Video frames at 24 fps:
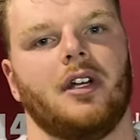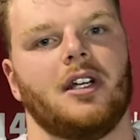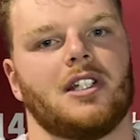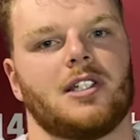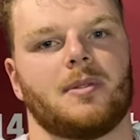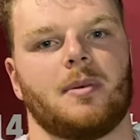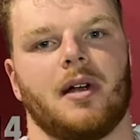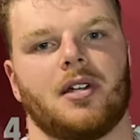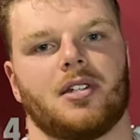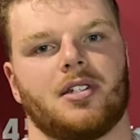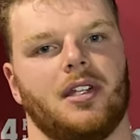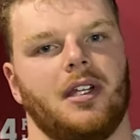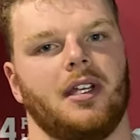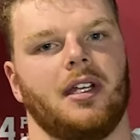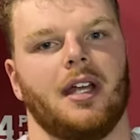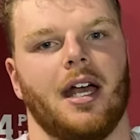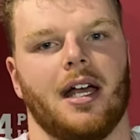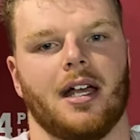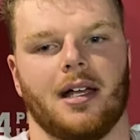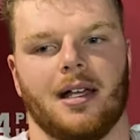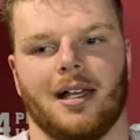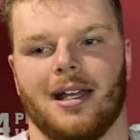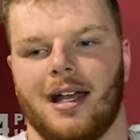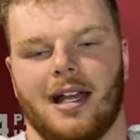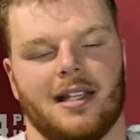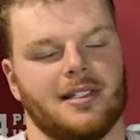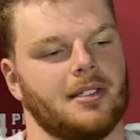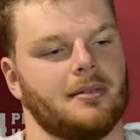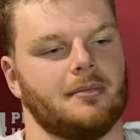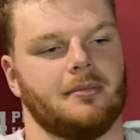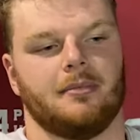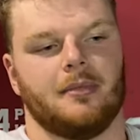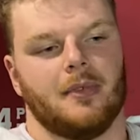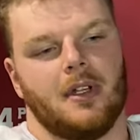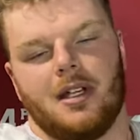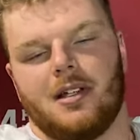especially uh, as a
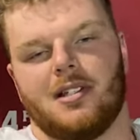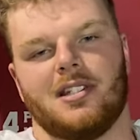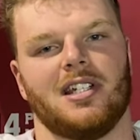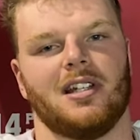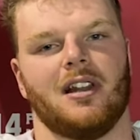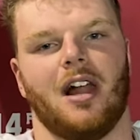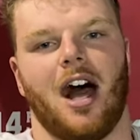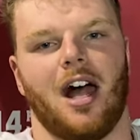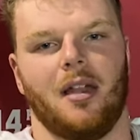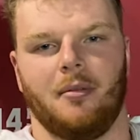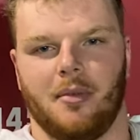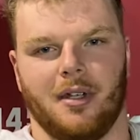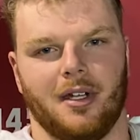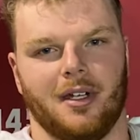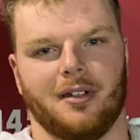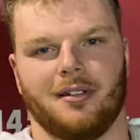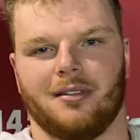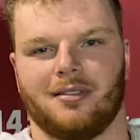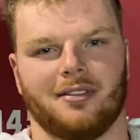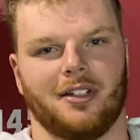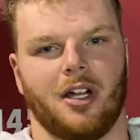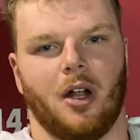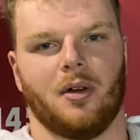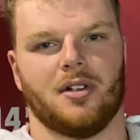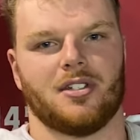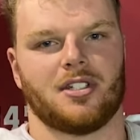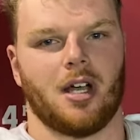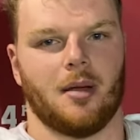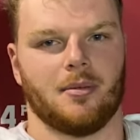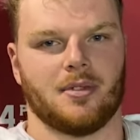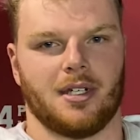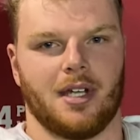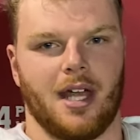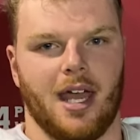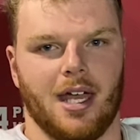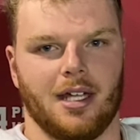D lineman, it always
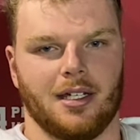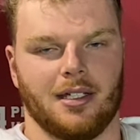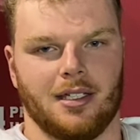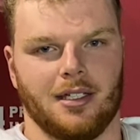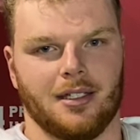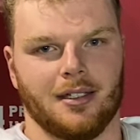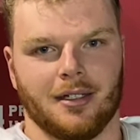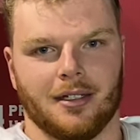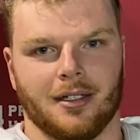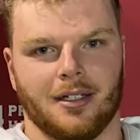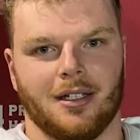comes in handy.